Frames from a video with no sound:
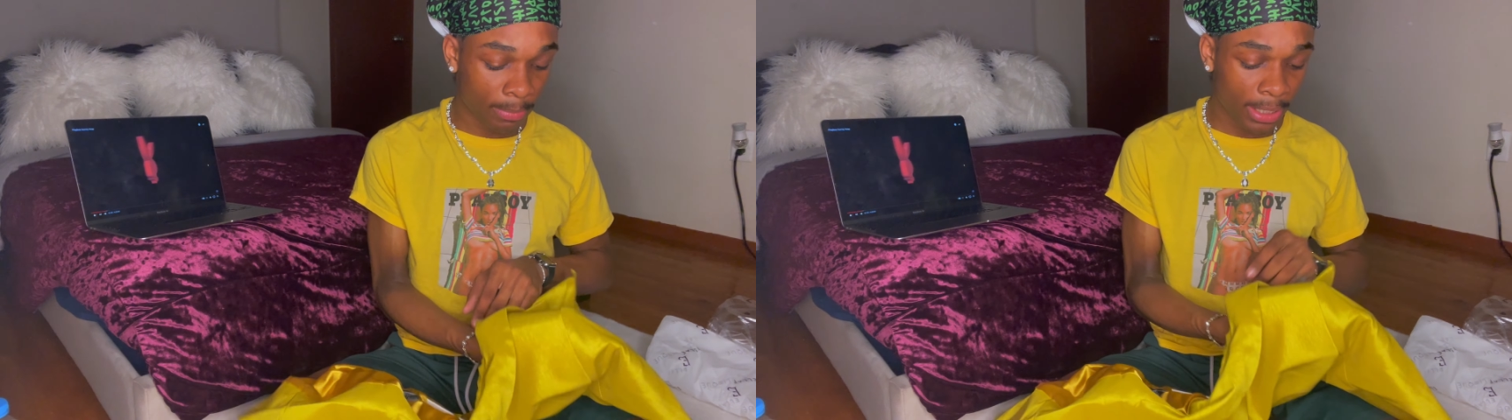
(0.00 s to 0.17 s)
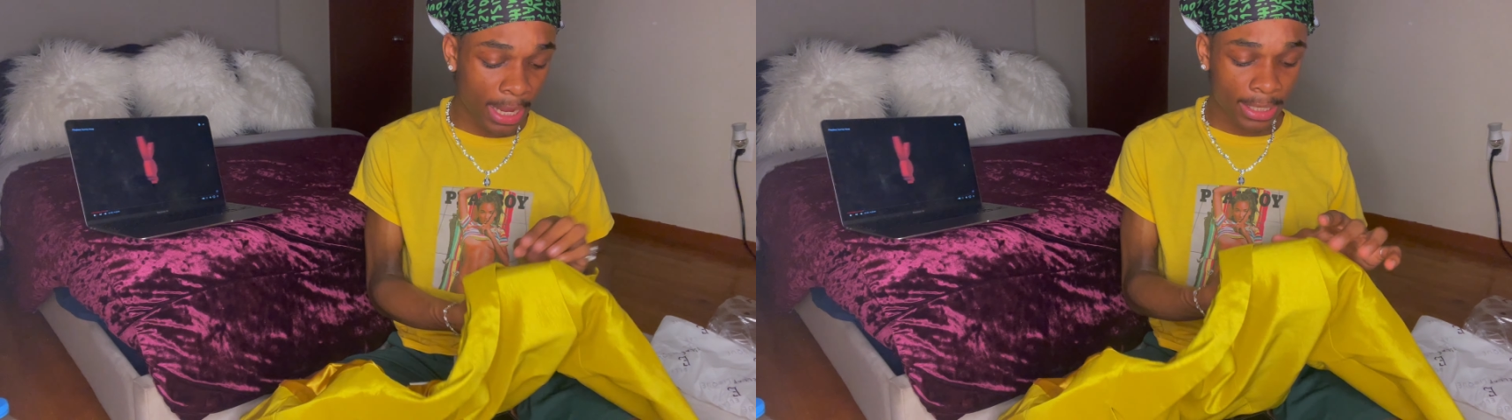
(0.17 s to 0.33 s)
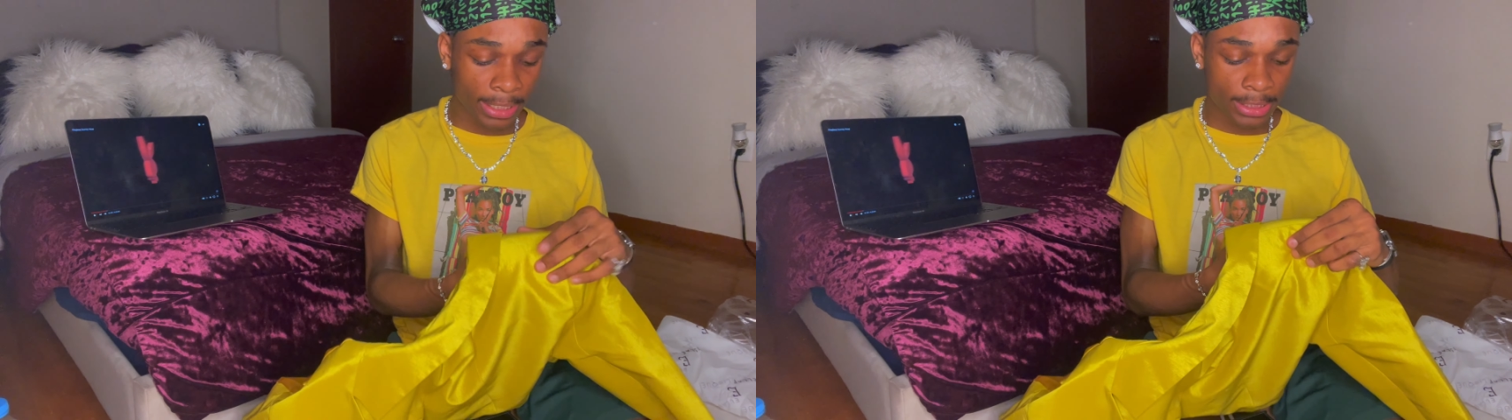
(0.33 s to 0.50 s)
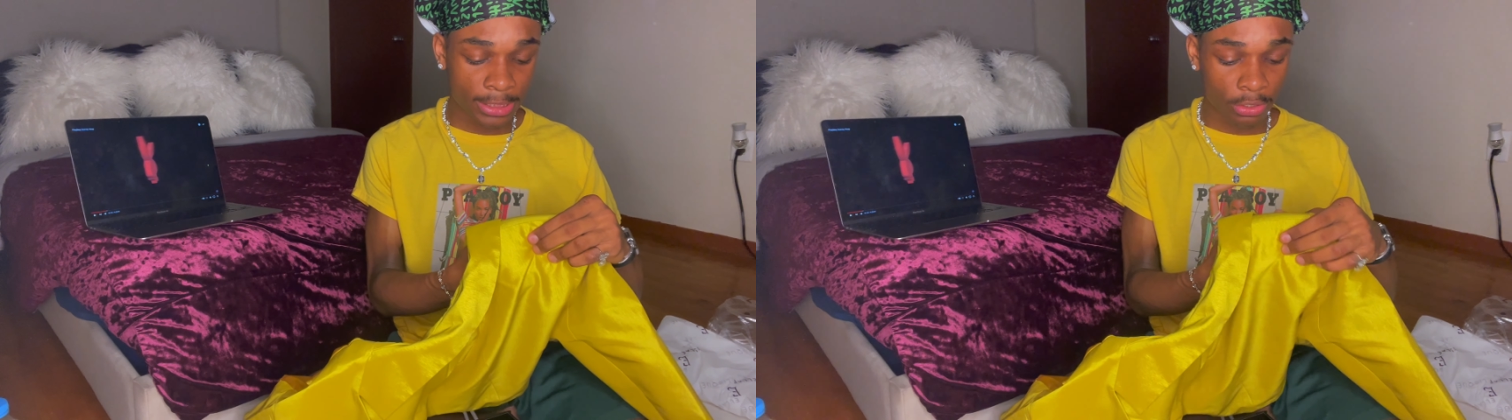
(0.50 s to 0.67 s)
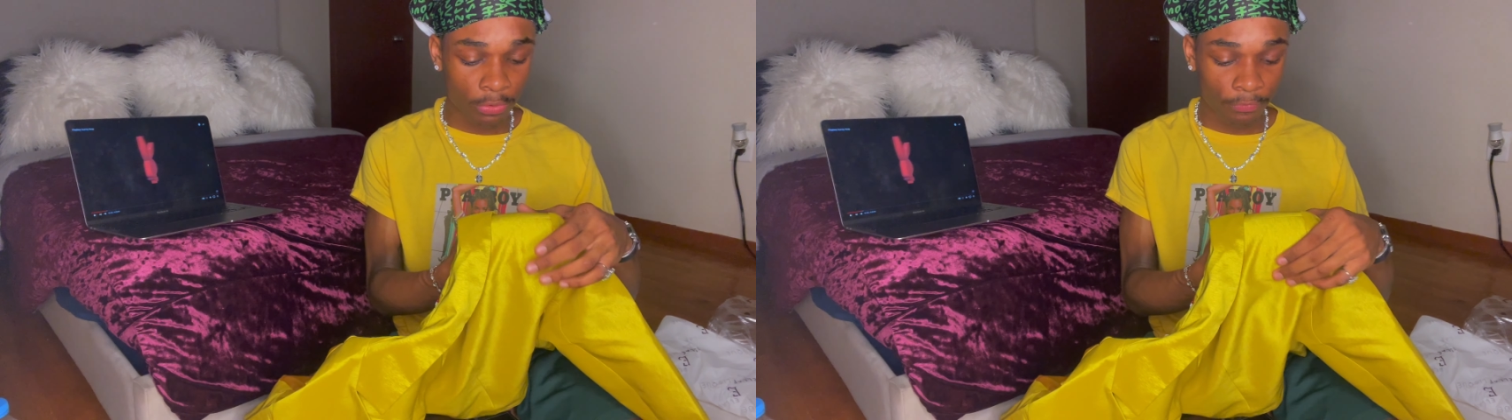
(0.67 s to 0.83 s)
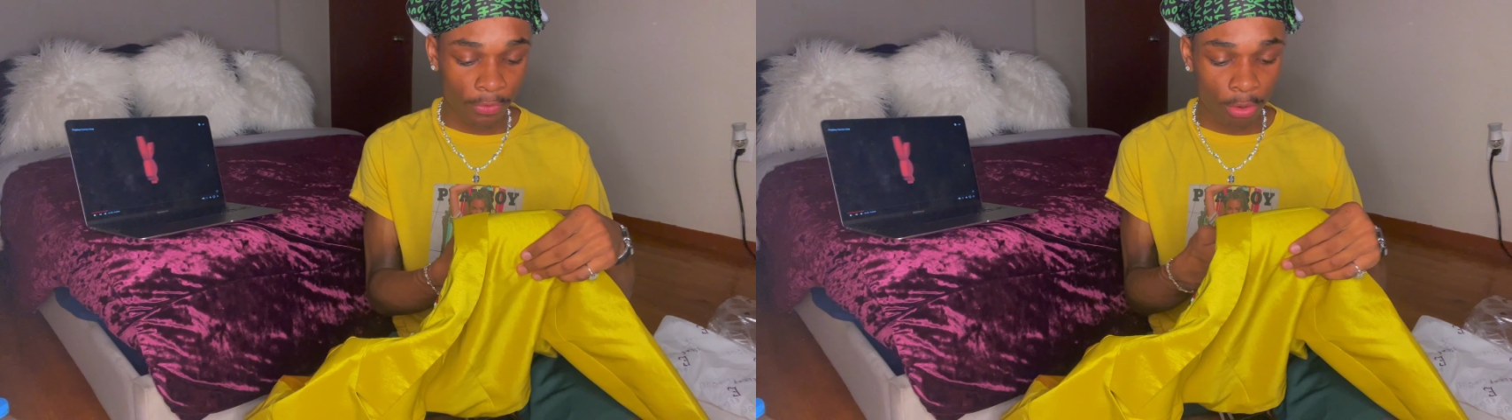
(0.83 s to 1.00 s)
but it got like this
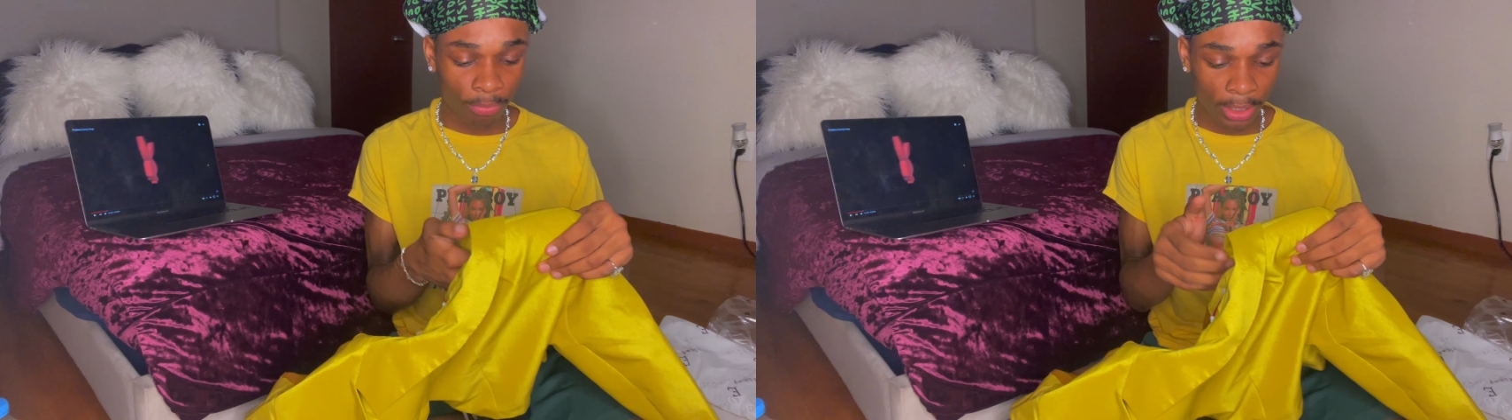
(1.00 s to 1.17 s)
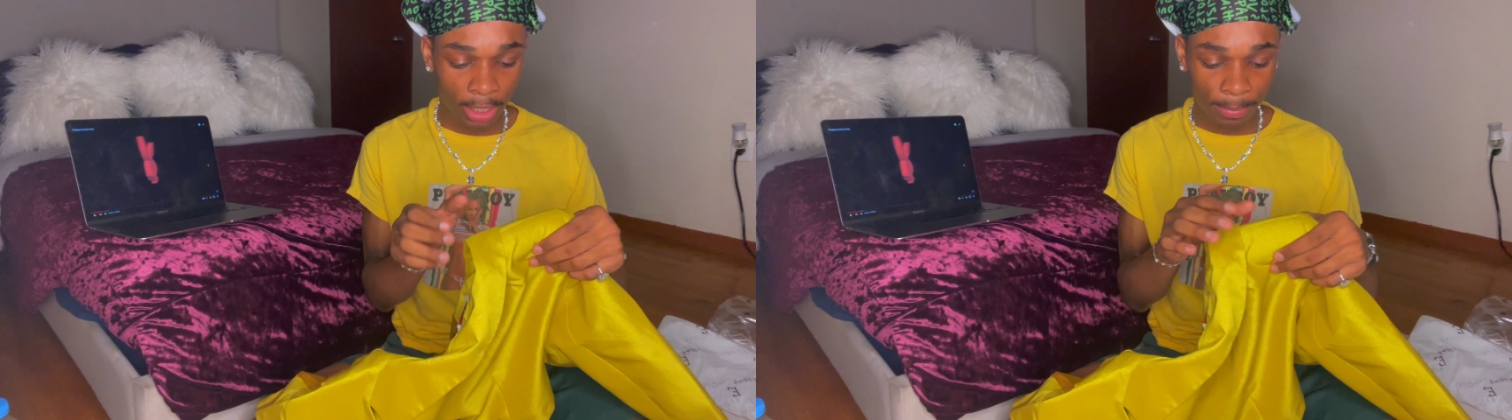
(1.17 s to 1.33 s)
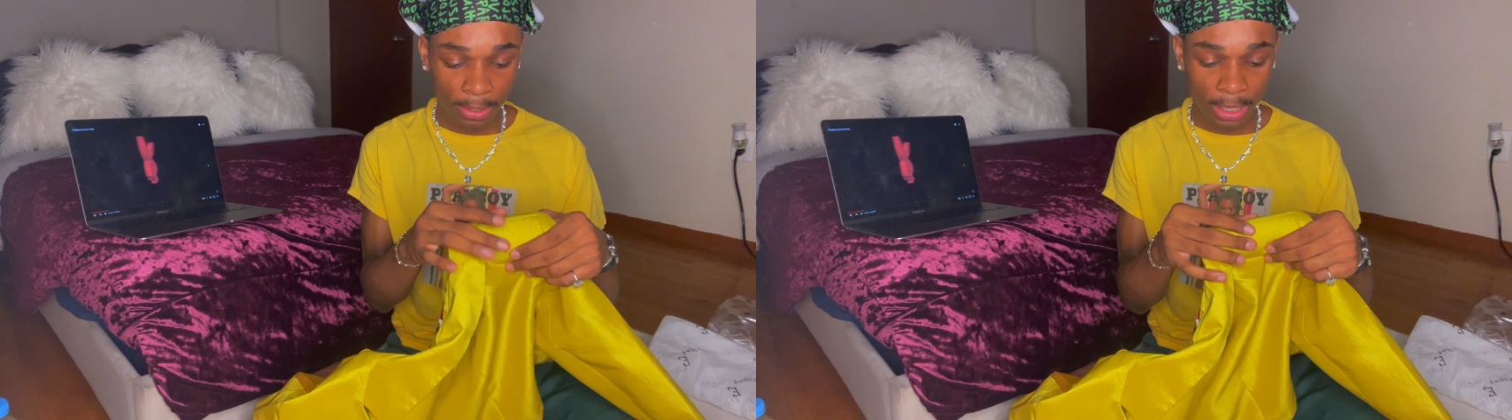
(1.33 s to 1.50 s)
little foam thing up here.